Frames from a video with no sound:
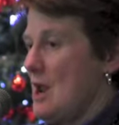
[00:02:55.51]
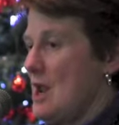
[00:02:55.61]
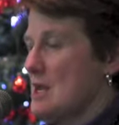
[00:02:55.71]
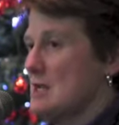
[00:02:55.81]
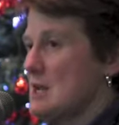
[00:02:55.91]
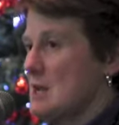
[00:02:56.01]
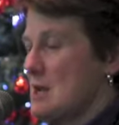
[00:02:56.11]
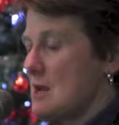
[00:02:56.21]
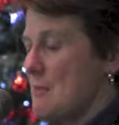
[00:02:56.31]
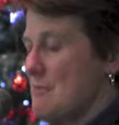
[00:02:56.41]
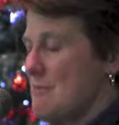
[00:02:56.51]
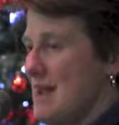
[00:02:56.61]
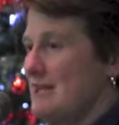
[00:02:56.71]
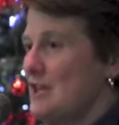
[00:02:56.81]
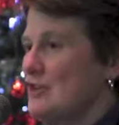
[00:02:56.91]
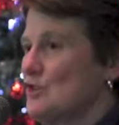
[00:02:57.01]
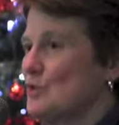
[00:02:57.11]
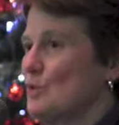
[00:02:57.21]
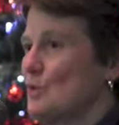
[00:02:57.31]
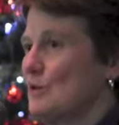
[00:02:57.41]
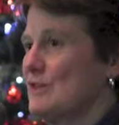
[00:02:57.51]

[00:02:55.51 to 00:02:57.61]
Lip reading: and making sure